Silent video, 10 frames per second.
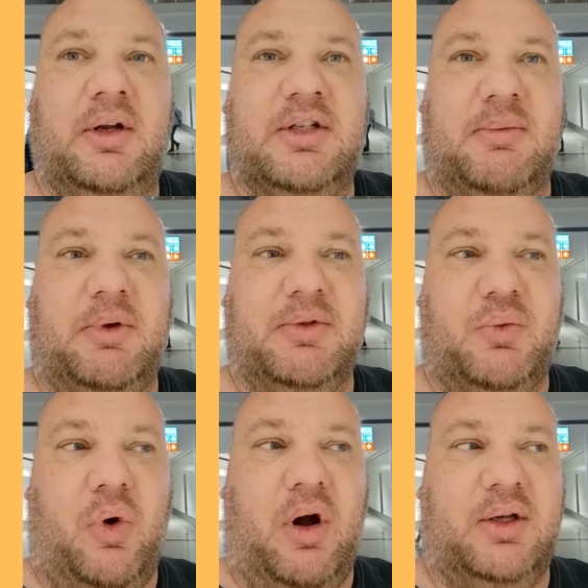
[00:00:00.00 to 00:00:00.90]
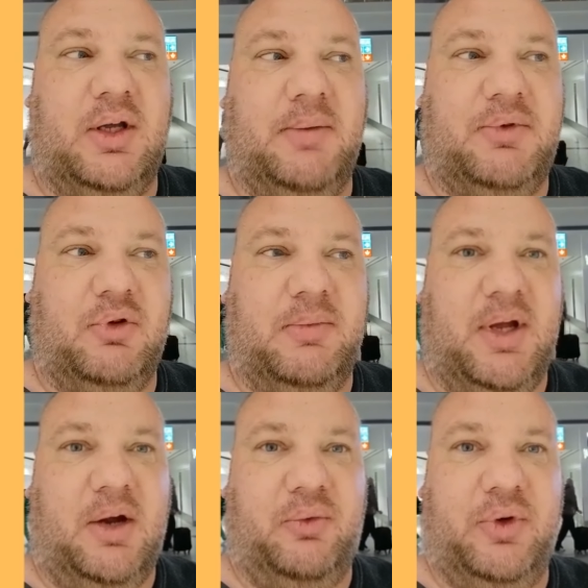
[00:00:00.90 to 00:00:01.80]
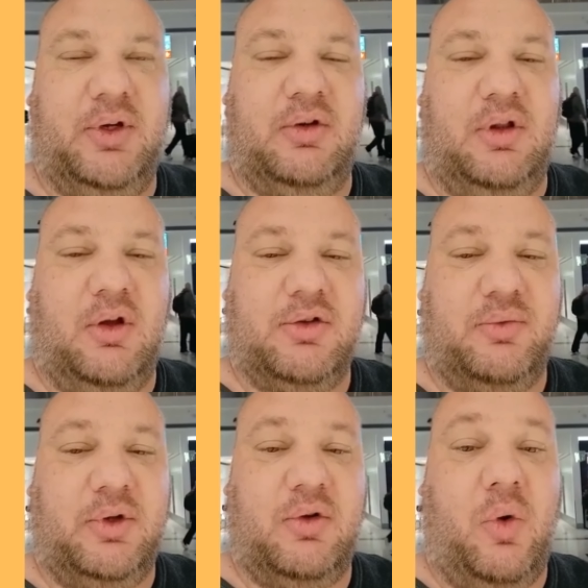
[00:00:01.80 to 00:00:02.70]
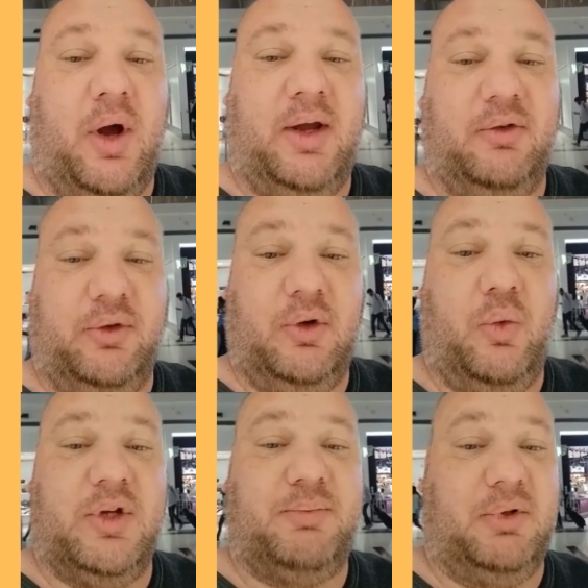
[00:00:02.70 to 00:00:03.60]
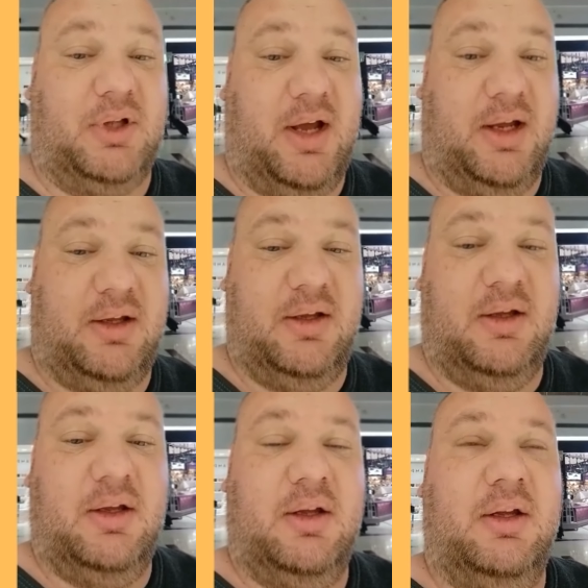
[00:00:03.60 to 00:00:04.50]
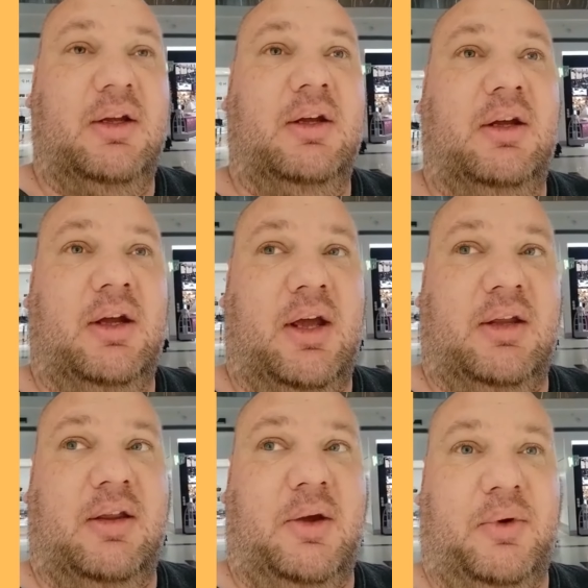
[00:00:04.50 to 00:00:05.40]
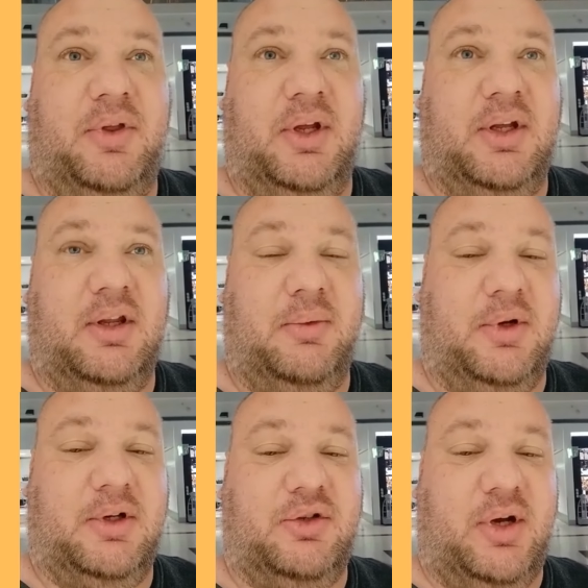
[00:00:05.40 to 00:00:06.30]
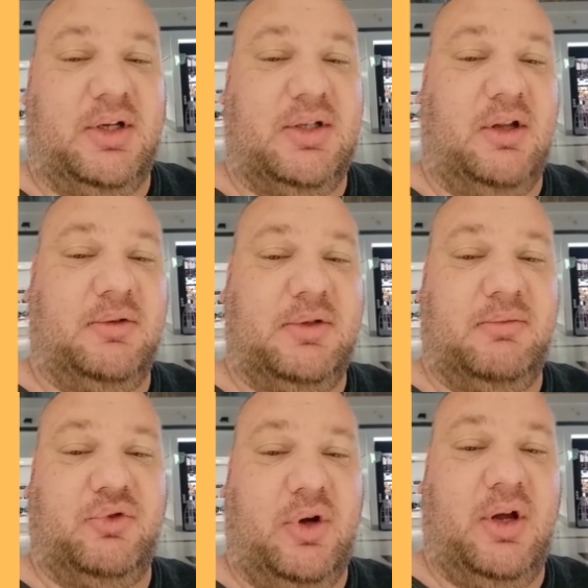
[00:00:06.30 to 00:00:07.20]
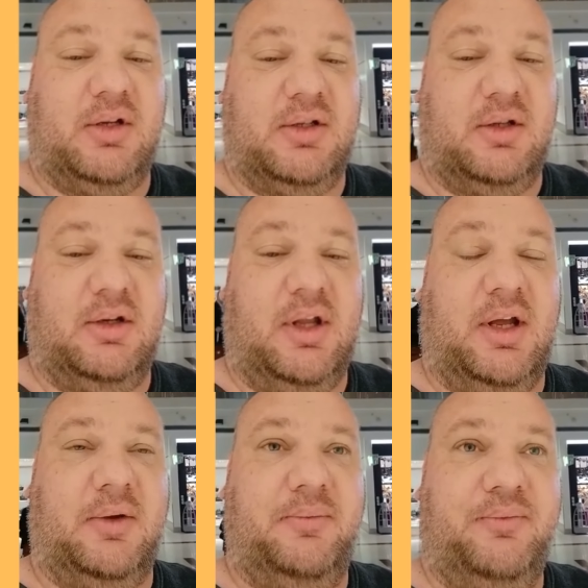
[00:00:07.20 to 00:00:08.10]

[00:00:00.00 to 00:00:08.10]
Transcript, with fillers: somebody was walking up to him. They got real close, real quiet, real whisper like and they were thinking they were going to try to sell him some drugs, and they're like,